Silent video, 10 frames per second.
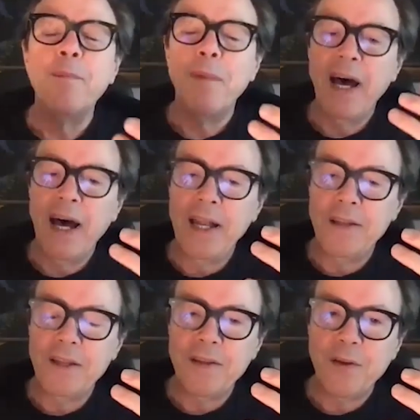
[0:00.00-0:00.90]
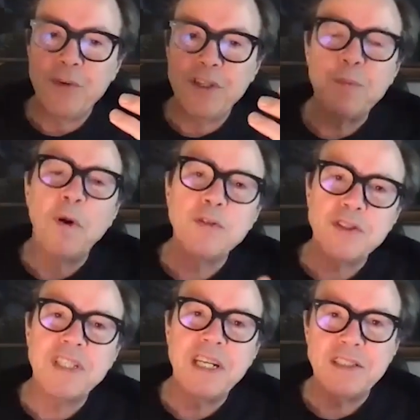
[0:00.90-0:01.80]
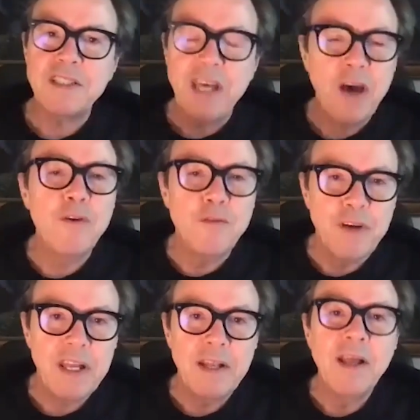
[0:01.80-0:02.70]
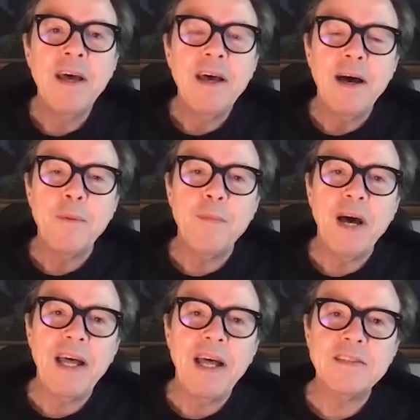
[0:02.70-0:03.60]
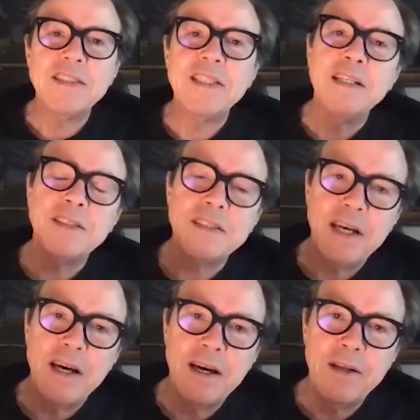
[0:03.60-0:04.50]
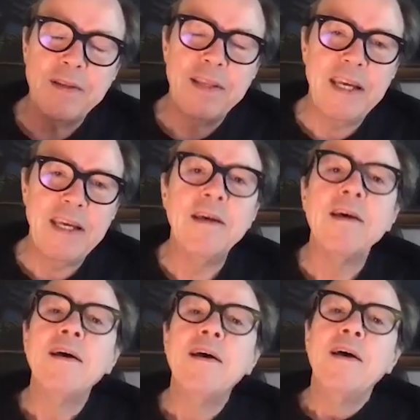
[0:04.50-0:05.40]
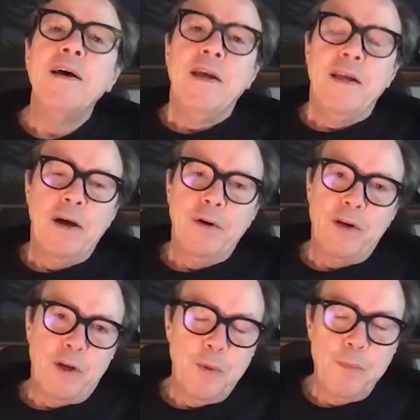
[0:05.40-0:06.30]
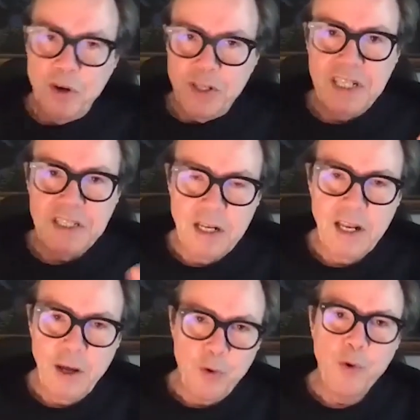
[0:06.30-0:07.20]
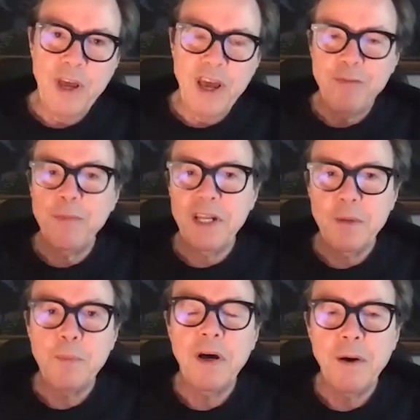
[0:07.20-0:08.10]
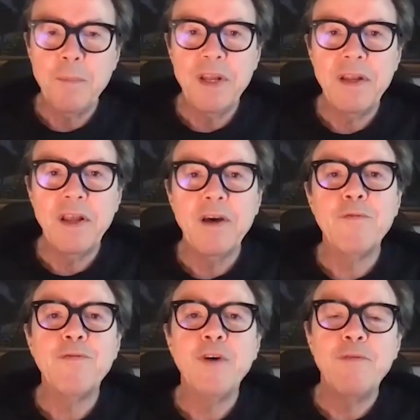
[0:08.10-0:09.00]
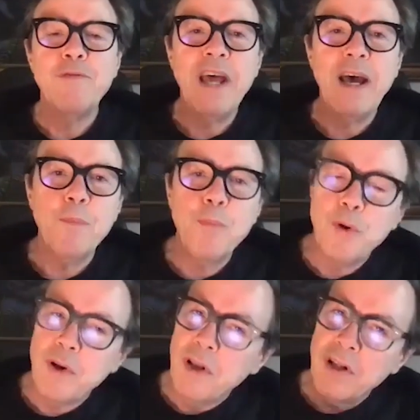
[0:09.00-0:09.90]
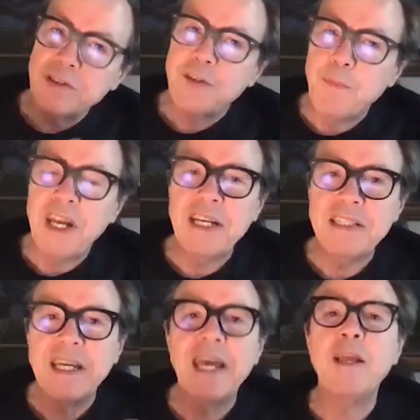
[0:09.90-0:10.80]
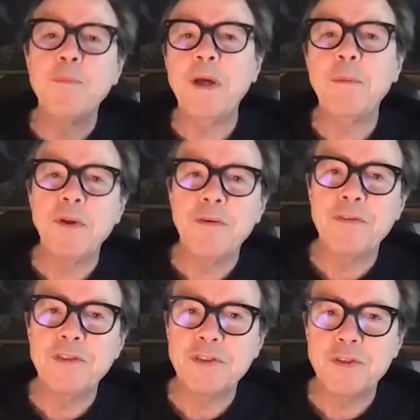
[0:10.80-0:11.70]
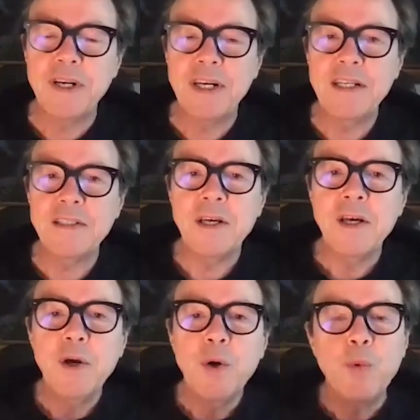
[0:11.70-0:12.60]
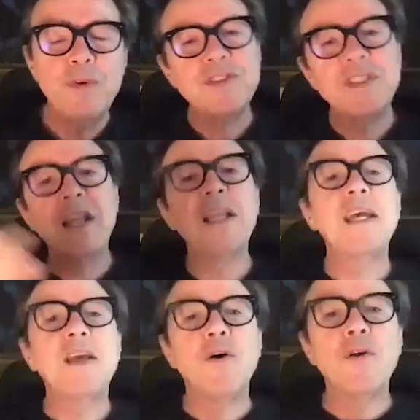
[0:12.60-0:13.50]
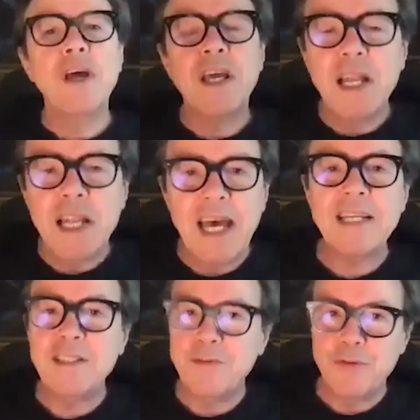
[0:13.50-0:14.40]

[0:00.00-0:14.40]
And the response since COVID and since the communities and local government department have now put lots of money into getting people off the street, we've suddenly got a collective